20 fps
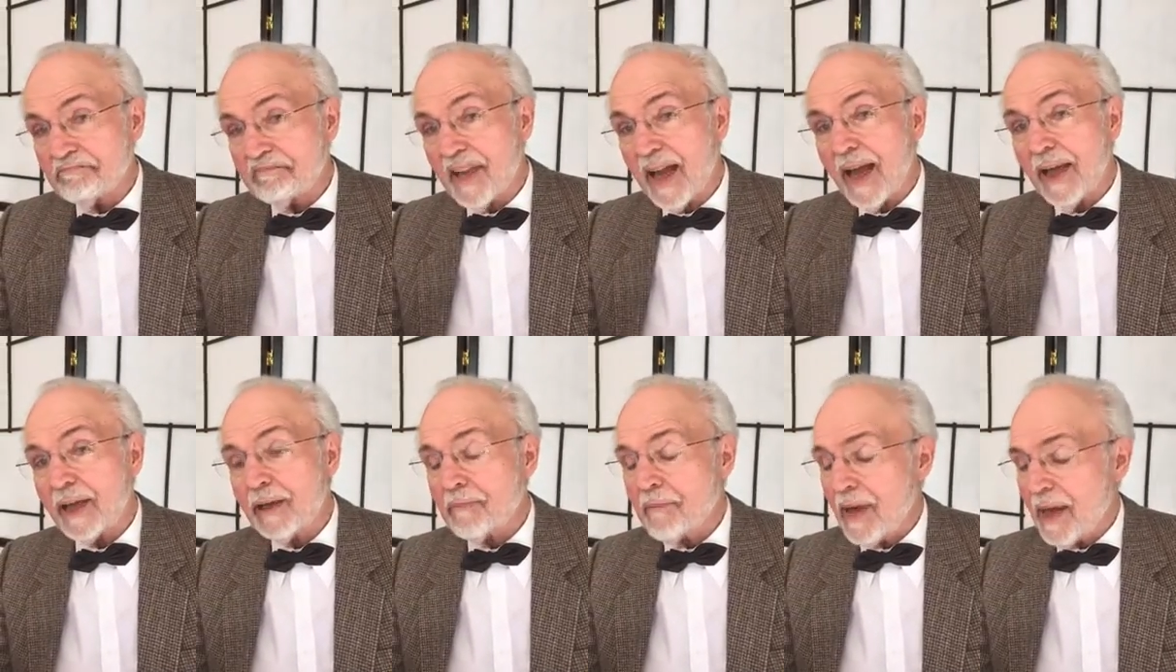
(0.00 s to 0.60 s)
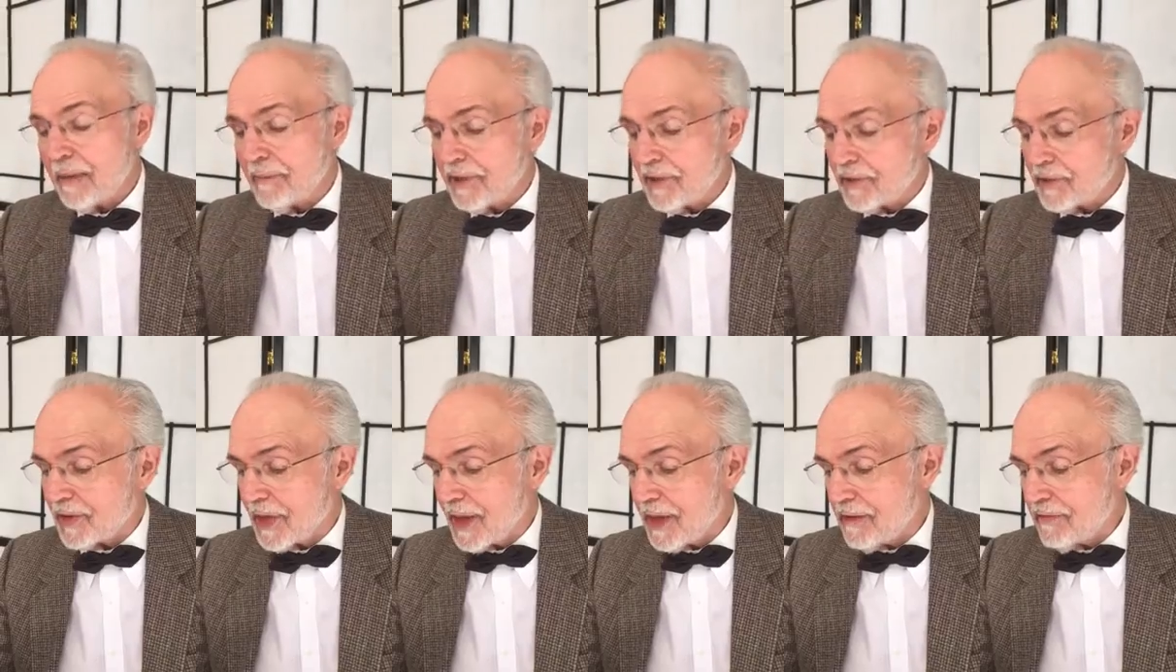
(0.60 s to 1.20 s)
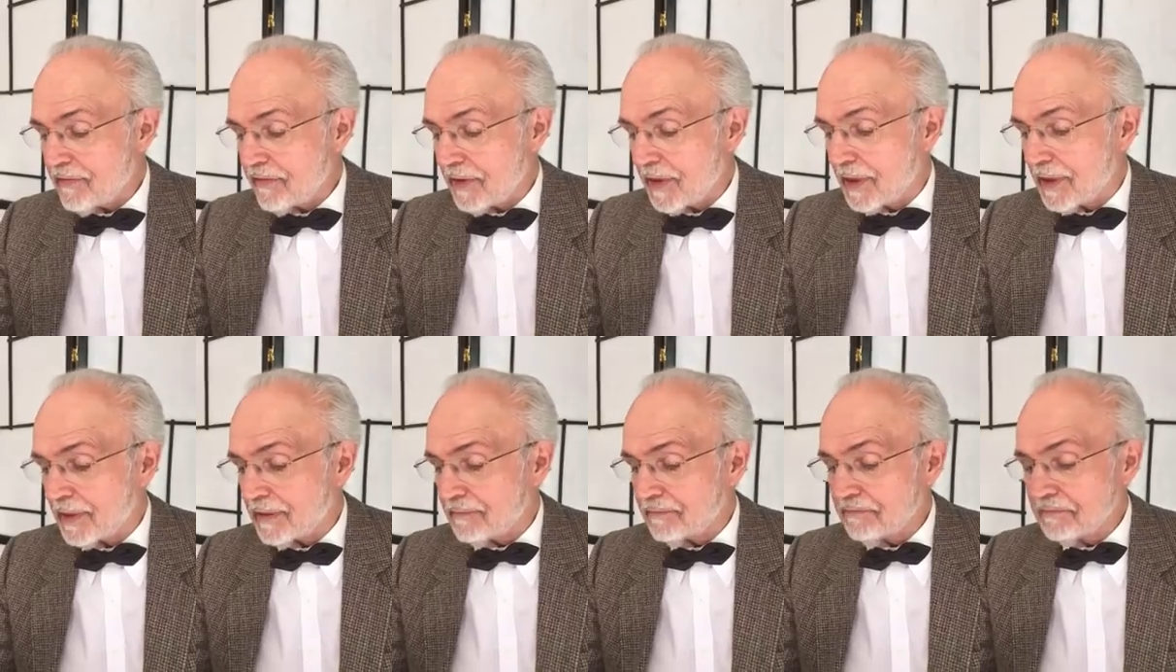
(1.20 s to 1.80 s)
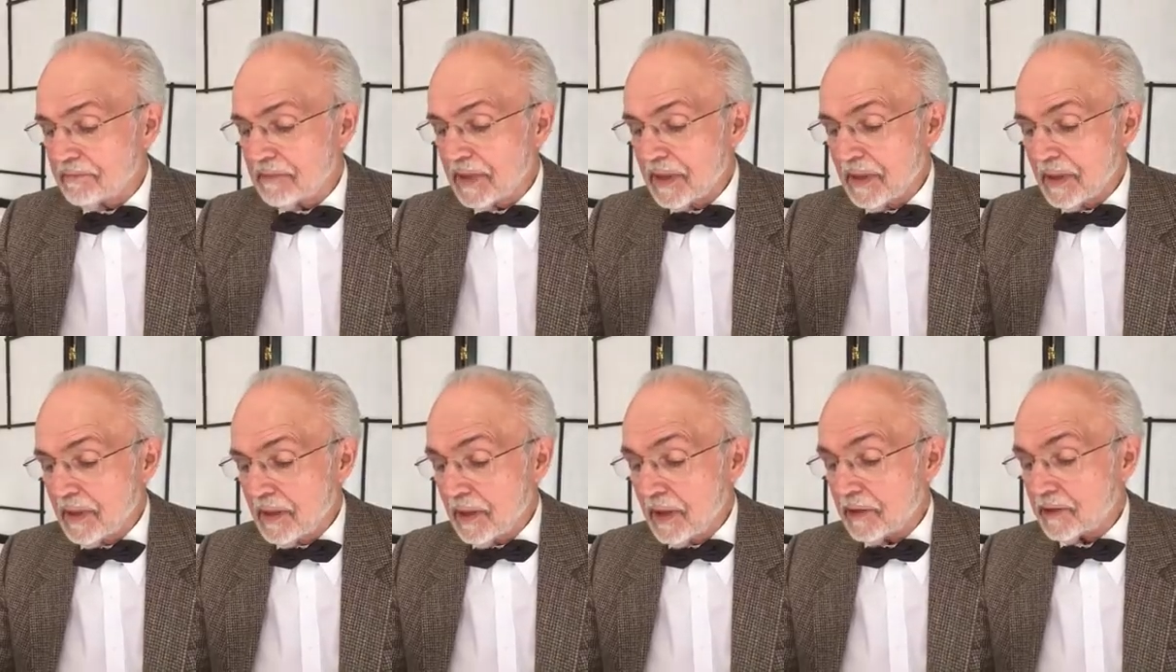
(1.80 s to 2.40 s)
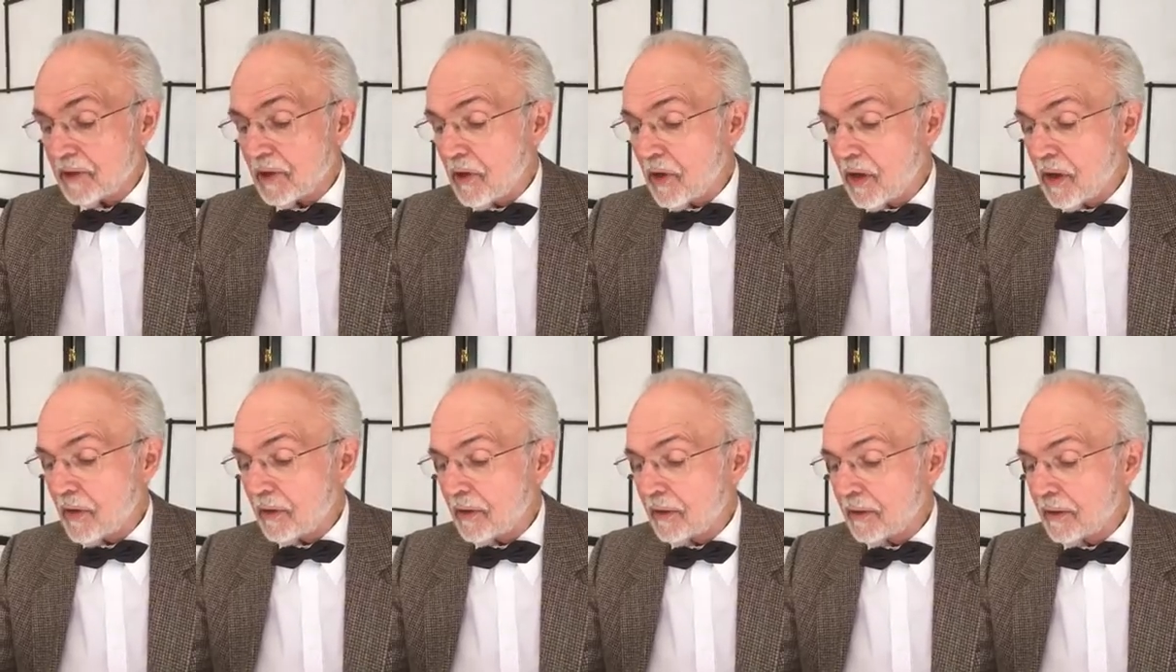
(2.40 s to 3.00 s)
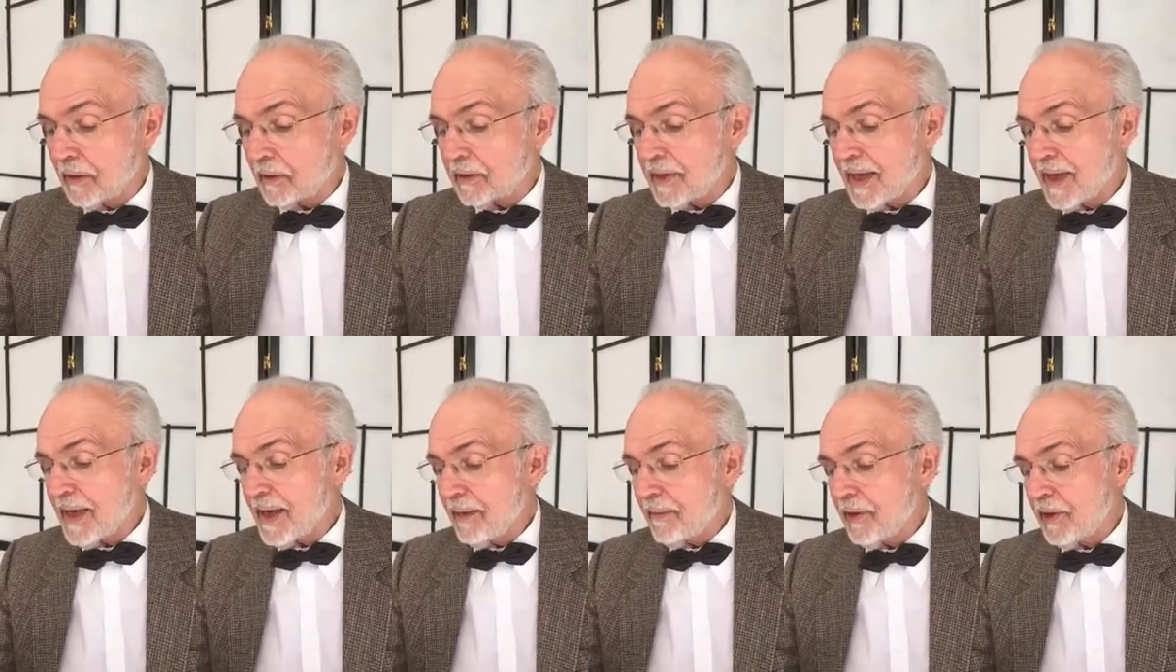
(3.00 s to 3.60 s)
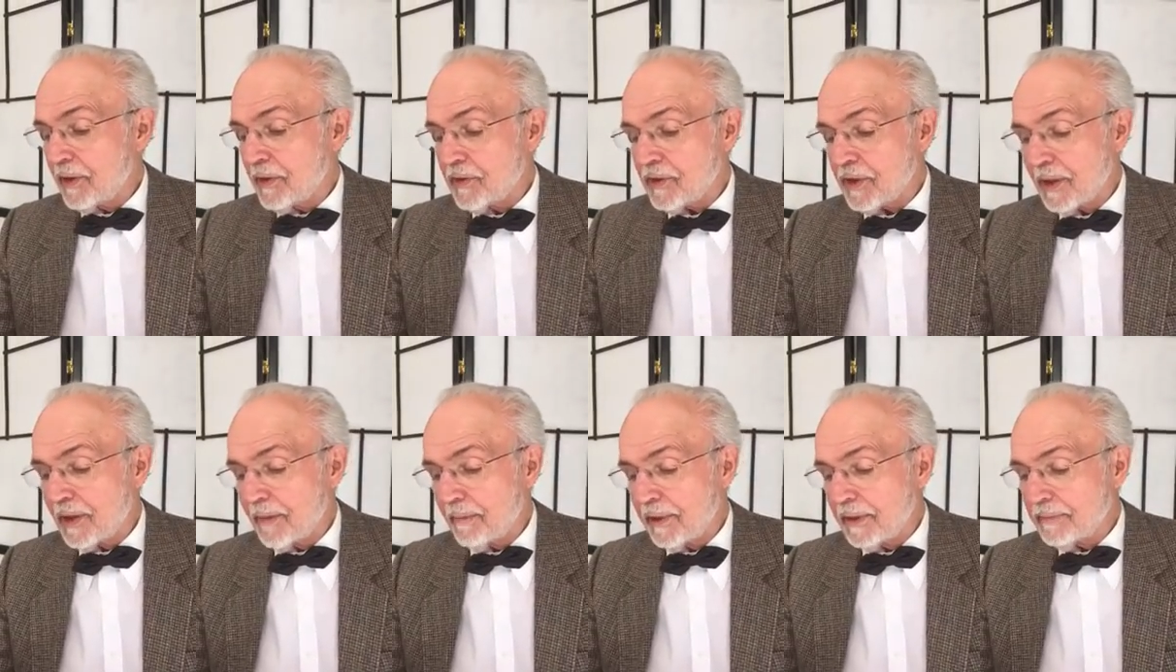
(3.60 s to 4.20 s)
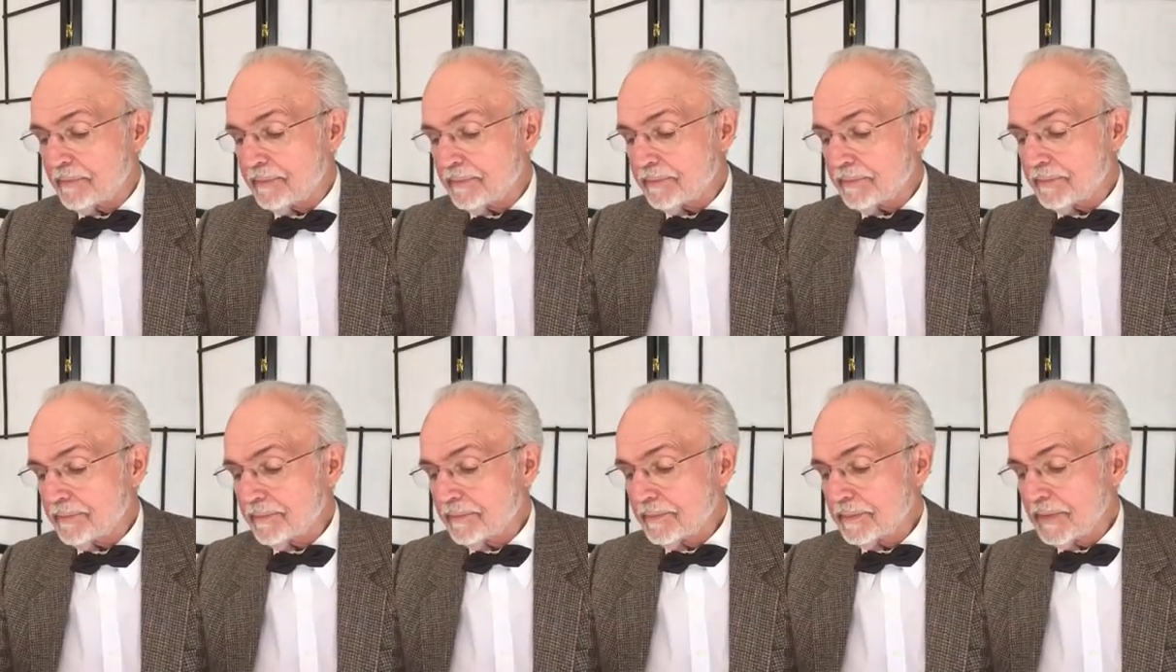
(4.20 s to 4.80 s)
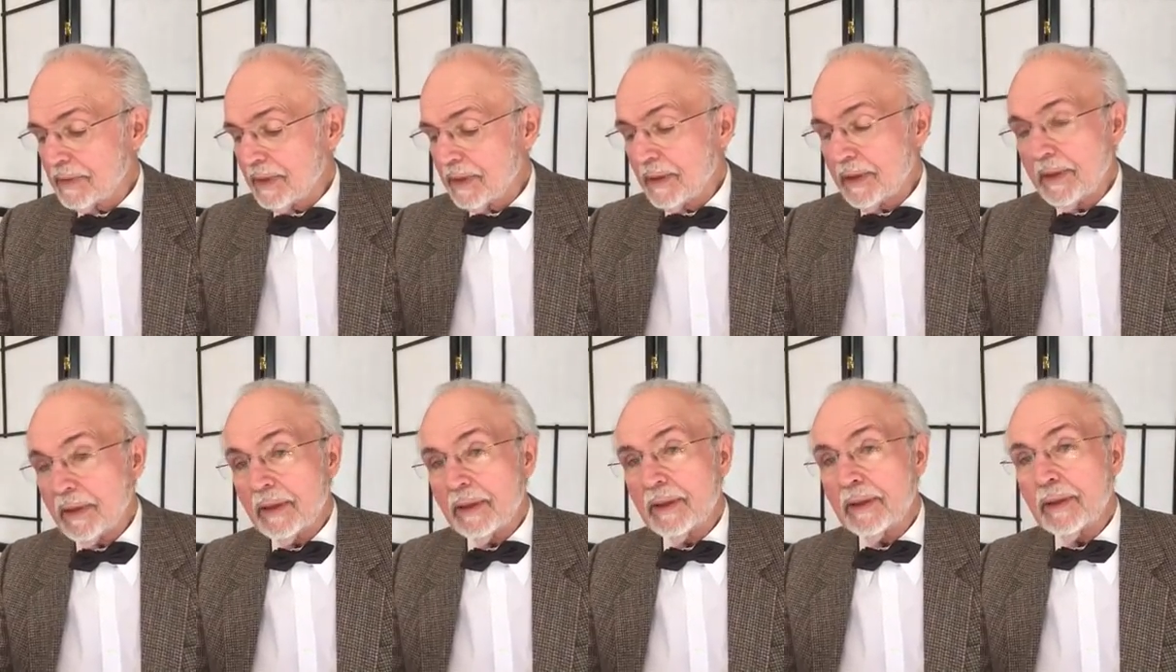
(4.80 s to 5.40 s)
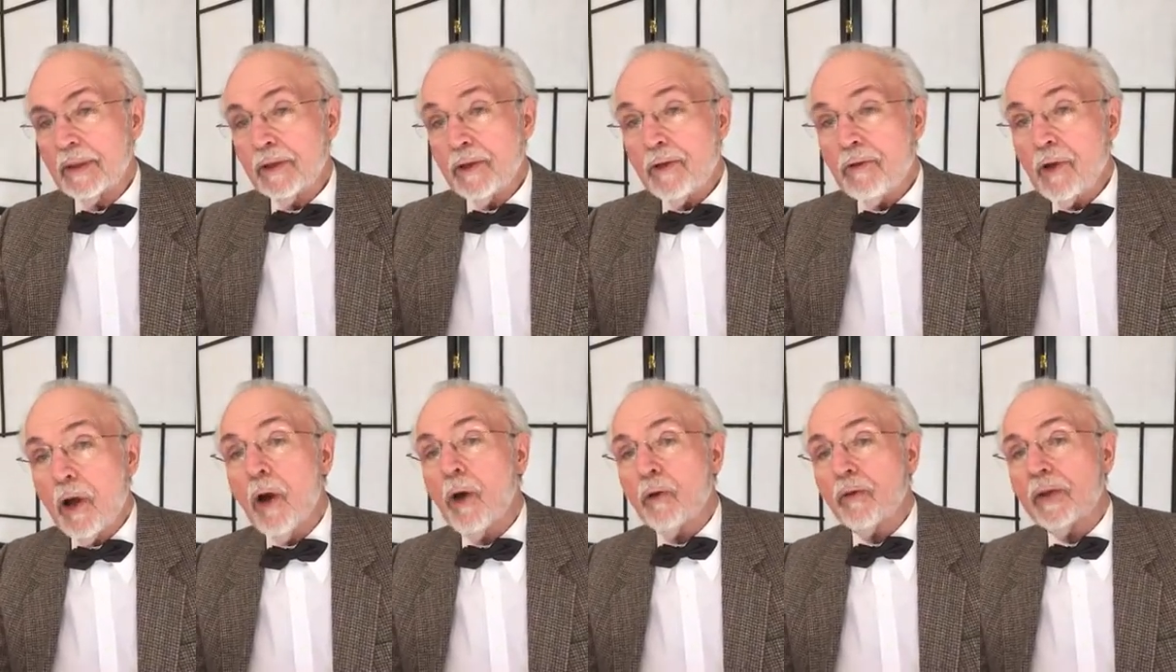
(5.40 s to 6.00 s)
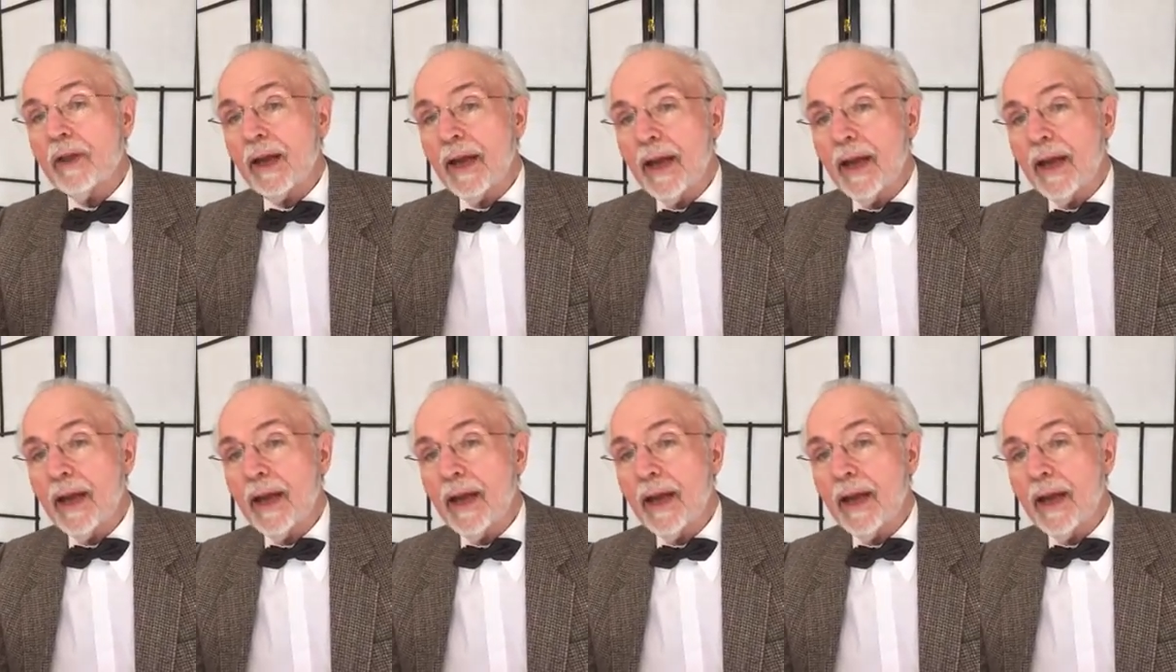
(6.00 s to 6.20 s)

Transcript: I can maybe save us all a little time here, gentlemen. You know that